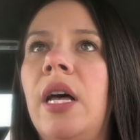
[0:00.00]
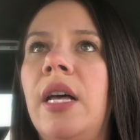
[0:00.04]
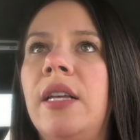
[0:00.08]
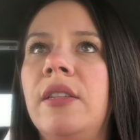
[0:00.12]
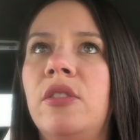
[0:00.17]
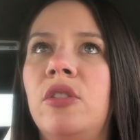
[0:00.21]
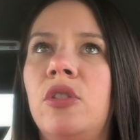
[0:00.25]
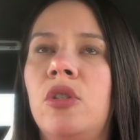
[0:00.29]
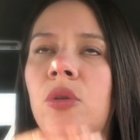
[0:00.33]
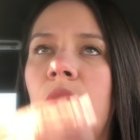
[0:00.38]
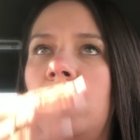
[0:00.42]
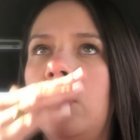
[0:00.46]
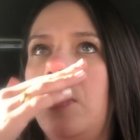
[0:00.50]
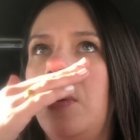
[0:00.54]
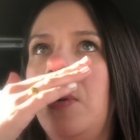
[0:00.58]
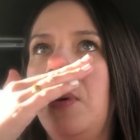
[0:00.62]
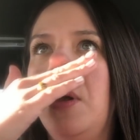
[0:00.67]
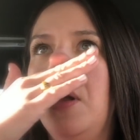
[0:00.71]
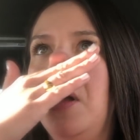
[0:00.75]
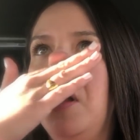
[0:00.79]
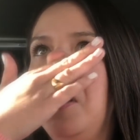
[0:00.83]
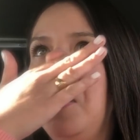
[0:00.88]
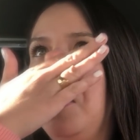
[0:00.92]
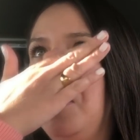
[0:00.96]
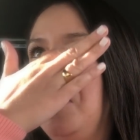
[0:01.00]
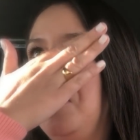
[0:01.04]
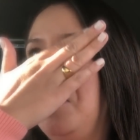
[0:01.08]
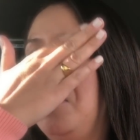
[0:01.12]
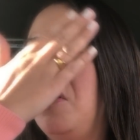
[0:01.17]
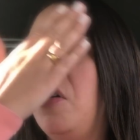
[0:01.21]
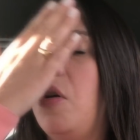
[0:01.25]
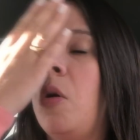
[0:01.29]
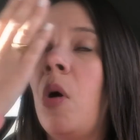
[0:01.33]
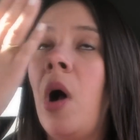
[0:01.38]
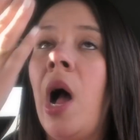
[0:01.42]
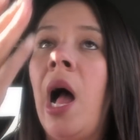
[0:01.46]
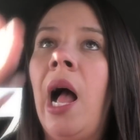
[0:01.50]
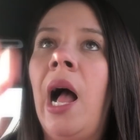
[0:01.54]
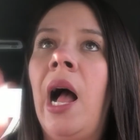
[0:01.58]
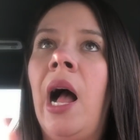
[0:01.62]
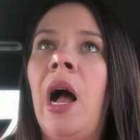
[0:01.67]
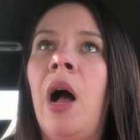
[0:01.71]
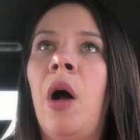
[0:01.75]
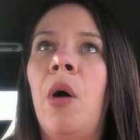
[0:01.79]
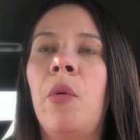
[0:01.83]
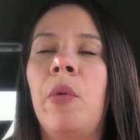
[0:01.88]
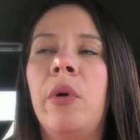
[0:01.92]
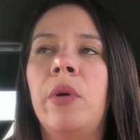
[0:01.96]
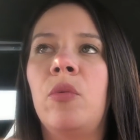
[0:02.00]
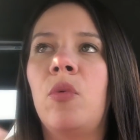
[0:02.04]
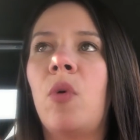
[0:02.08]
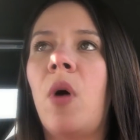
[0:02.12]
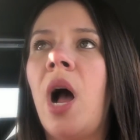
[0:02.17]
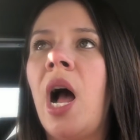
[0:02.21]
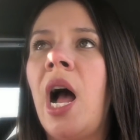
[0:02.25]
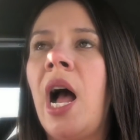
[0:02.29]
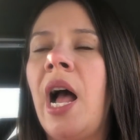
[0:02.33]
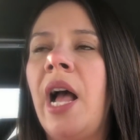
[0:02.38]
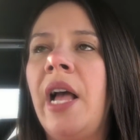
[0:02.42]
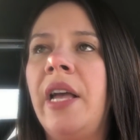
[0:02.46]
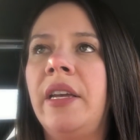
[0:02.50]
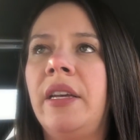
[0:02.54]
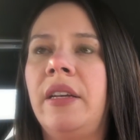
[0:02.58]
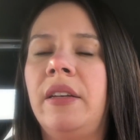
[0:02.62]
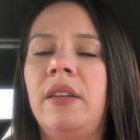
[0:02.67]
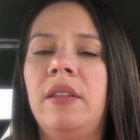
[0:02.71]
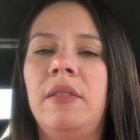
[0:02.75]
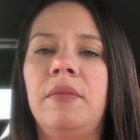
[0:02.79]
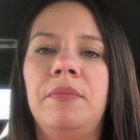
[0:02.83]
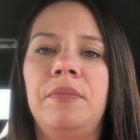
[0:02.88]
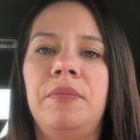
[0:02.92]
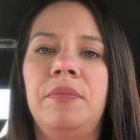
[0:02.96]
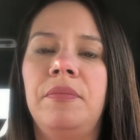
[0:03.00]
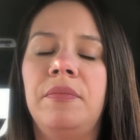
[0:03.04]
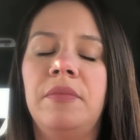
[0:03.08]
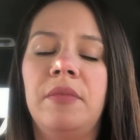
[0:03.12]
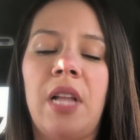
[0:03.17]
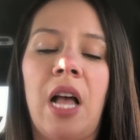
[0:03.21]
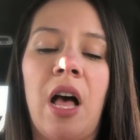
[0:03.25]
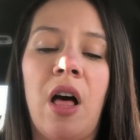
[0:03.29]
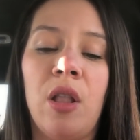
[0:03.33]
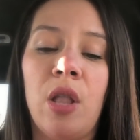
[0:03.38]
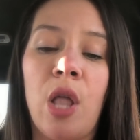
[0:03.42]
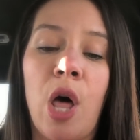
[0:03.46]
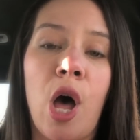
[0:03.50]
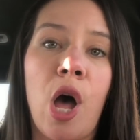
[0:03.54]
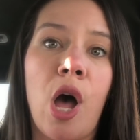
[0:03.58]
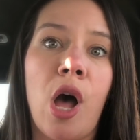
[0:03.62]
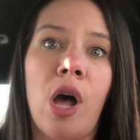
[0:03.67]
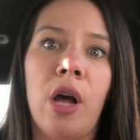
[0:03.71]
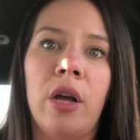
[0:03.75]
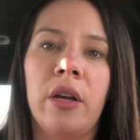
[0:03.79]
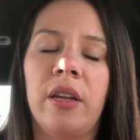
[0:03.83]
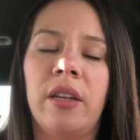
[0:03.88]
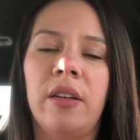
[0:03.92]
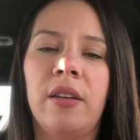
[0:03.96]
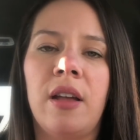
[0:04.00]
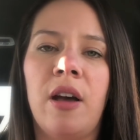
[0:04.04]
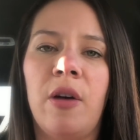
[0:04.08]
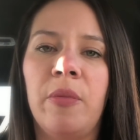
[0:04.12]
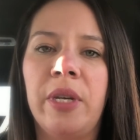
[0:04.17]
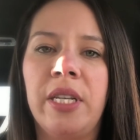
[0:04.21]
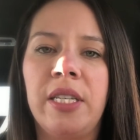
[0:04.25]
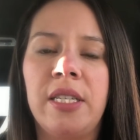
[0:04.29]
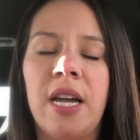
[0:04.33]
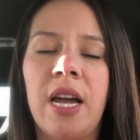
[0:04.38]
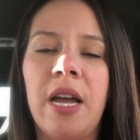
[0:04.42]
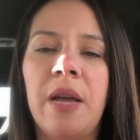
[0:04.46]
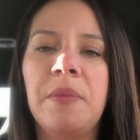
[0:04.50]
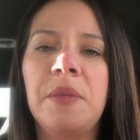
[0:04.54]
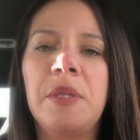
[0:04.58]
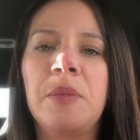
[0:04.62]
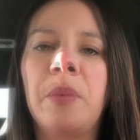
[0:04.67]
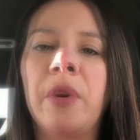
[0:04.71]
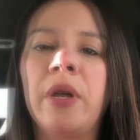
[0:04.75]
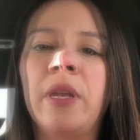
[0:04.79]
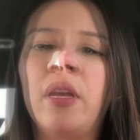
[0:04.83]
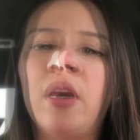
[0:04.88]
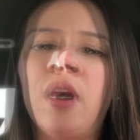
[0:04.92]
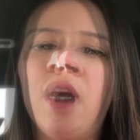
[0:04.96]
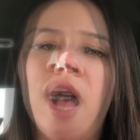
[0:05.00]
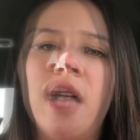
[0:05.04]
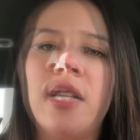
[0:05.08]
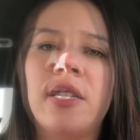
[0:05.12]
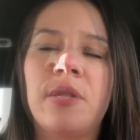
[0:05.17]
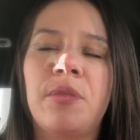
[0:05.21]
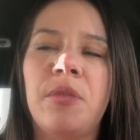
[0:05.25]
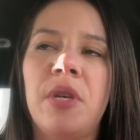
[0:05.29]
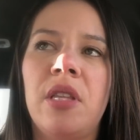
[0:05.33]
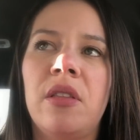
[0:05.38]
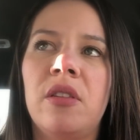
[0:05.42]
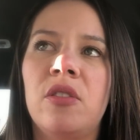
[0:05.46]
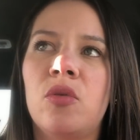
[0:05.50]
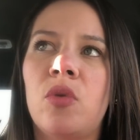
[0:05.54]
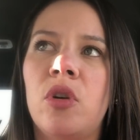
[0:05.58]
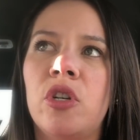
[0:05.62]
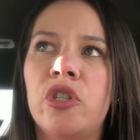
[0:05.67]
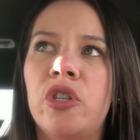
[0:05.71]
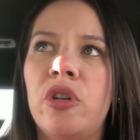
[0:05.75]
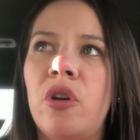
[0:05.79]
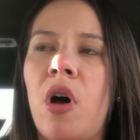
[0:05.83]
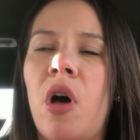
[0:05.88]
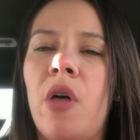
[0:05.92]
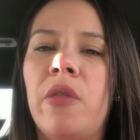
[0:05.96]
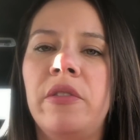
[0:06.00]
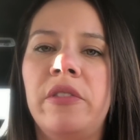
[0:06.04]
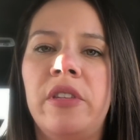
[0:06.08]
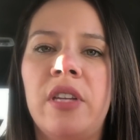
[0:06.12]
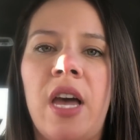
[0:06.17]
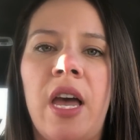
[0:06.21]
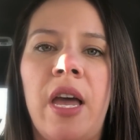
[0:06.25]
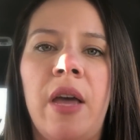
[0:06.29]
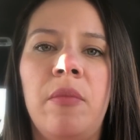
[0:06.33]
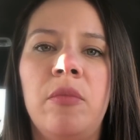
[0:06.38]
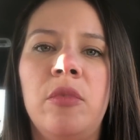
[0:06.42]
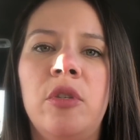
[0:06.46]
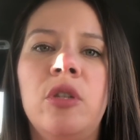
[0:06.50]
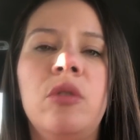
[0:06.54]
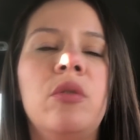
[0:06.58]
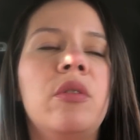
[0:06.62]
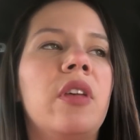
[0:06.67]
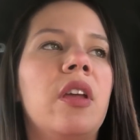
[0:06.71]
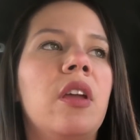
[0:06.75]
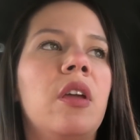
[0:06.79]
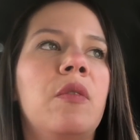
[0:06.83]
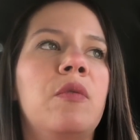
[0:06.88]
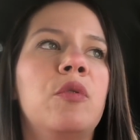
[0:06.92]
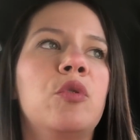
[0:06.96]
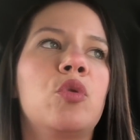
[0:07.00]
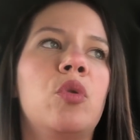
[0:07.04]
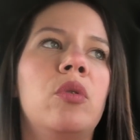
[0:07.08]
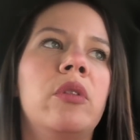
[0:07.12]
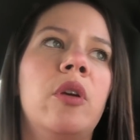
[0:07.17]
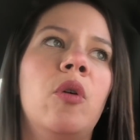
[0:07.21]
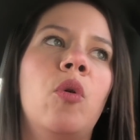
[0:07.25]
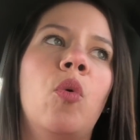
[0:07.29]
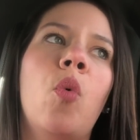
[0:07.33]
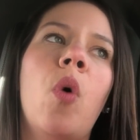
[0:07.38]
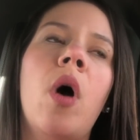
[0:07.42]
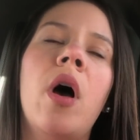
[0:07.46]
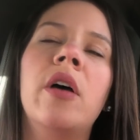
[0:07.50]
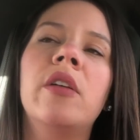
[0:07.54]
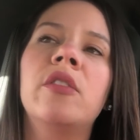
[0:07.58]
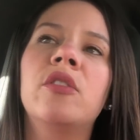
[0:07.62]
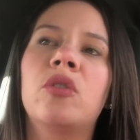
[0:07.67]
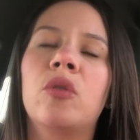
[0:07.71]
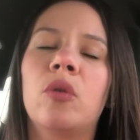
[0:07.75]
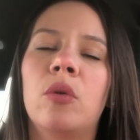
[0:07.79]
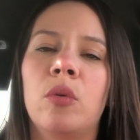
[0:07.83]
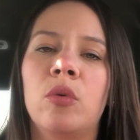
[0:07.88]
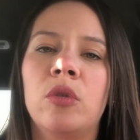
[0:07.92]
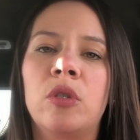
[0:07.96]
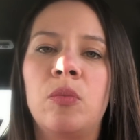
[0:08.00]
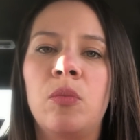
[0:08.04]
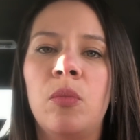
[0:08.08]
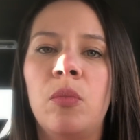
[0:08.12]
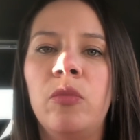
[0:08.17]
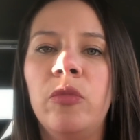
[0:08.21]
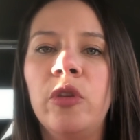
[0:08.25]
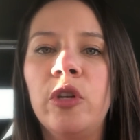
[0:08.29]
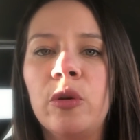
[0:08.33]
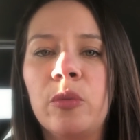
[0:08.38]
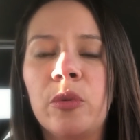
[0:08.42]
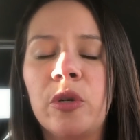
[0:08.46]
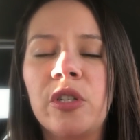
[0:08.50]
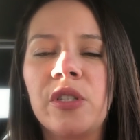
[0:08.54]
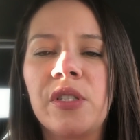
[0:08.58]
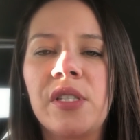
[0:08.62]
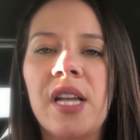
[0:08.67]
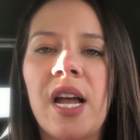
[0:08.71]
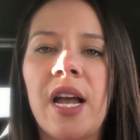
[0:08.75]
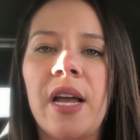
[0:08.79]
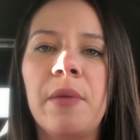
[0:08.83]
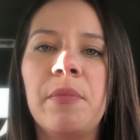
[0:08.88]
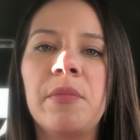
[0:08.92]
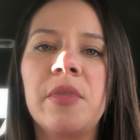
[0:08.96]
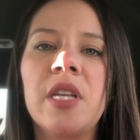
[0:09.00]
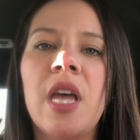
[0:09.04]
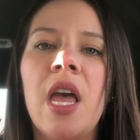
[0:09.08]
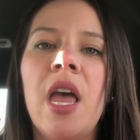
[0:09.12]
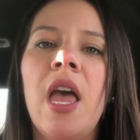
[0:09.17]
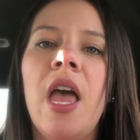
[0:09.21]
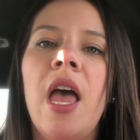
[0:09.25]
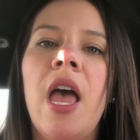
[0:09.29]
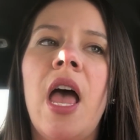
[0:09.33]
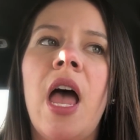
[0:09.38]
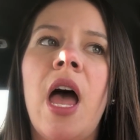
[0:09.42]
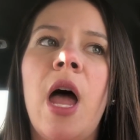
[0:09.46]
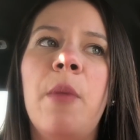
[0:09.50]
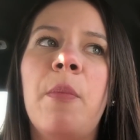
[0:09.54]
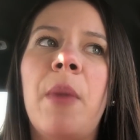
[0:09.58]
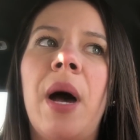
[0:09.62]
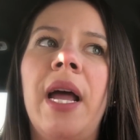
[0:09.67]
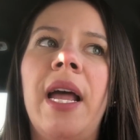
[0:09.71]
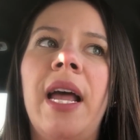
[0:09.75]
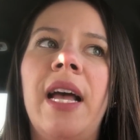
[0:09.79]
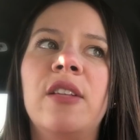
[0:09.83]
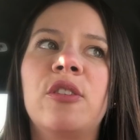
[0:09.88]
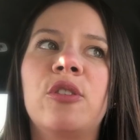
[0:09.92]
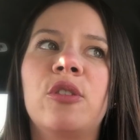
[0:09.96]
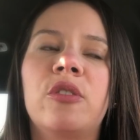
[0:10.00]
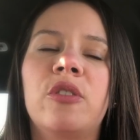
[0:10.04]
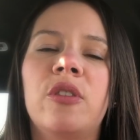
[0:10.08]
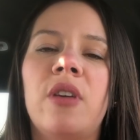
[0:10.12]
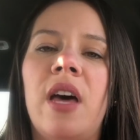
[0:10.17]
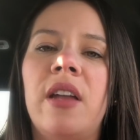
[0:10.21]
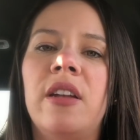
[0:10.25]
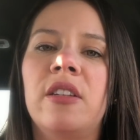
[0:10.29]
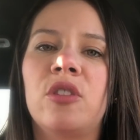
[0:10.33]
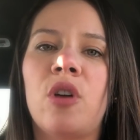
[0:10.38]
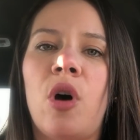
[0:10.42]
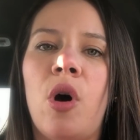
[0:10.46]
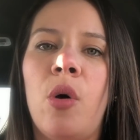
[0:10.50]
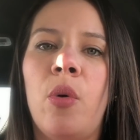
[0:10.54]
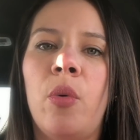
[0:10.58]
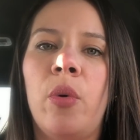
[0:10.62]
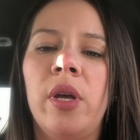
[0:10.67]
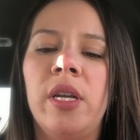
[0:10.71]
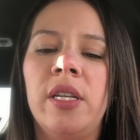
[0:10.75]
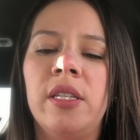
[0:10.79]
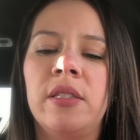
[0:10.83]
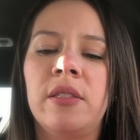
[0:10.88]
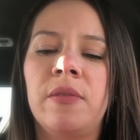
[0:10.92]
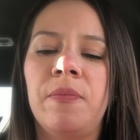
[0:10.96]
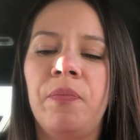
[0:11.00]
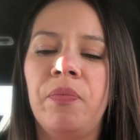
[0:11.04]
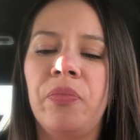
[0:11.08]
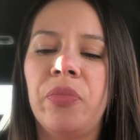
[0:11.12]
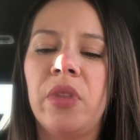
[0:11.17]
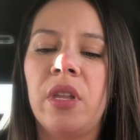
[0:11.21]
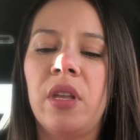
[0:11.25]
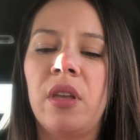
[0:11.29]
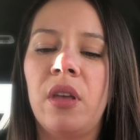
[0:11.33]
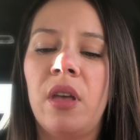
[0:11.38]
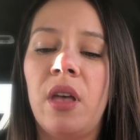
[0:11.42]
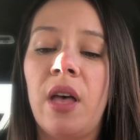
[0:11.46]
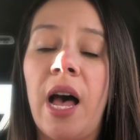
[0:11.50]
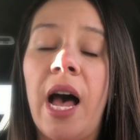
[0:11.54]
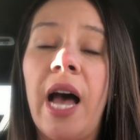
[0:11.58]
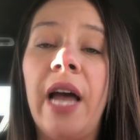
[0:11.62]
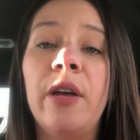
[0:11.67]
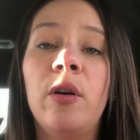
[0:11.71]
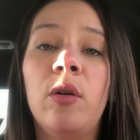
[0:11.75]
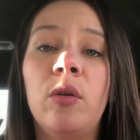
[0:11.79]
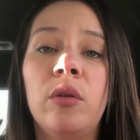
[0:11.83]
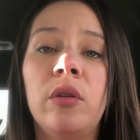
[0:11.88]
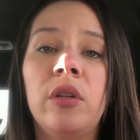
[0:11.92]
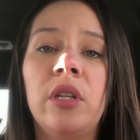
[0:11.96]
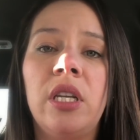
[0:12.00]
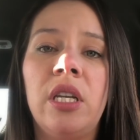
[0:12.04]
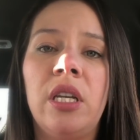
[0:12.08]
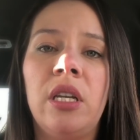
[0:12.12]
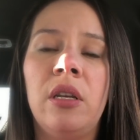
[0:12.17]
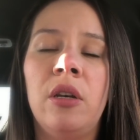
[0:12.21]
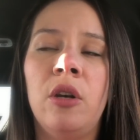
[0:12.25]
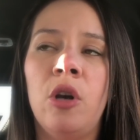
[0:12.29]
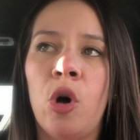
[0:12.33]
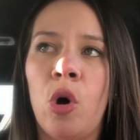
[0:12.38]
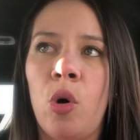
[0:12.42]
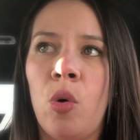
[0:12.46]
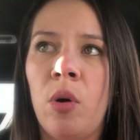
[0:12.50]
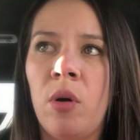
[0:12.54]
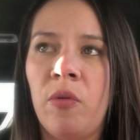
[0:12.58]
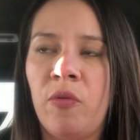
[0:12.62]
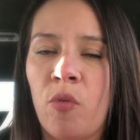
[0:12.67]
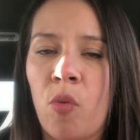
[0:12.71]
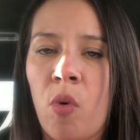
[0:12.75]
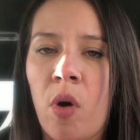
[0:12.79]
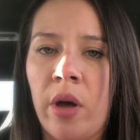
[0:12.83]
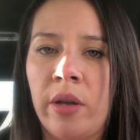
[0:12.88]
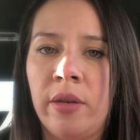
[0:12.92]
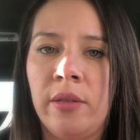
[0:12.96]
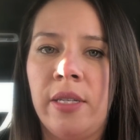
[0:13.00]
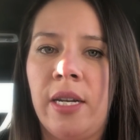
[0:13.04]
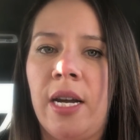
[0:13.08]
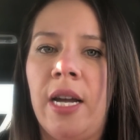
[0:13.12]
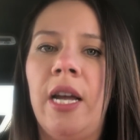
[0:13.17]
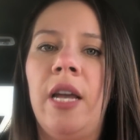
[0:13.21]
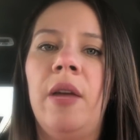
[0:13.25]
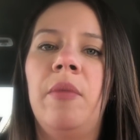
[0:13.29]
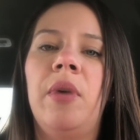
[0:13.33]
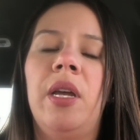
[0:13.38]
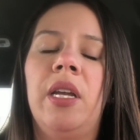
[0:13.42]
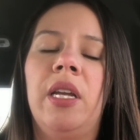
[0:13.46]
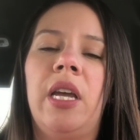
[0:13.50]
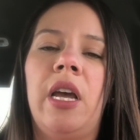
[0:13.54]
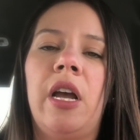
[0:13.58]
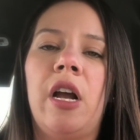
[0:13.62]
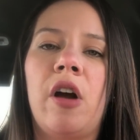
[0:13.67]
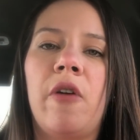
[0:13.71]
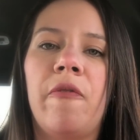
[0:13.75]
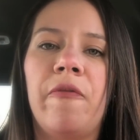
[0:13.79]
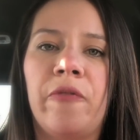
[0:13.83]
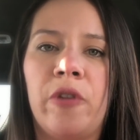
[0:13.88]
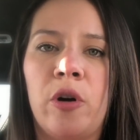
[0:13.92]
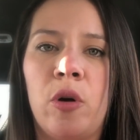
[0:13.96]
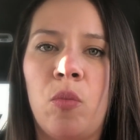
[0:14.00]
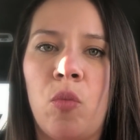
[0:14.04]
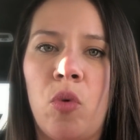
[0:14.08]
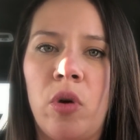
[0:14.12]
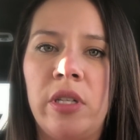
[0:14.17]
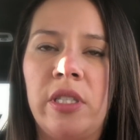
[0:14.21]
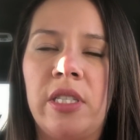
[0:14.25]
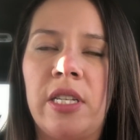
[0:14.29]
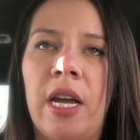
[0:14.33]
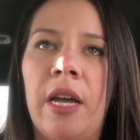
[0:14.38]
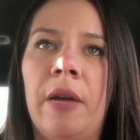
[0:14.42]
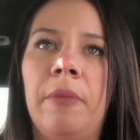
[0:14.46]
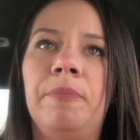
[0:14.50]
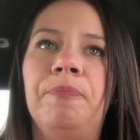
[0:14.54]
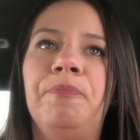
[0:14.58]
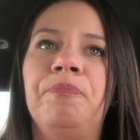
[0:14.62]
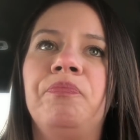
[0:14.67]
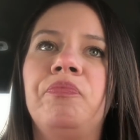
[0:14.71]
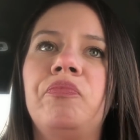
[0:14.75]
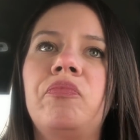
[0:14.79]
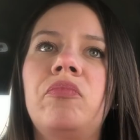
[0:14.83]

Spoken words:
as to, you know, how and why and how long and how many times, but people ask me this question all the time. Do you think it was only once or it was numerous times? And my answer to that is always, I only know of one time and can confirm one time,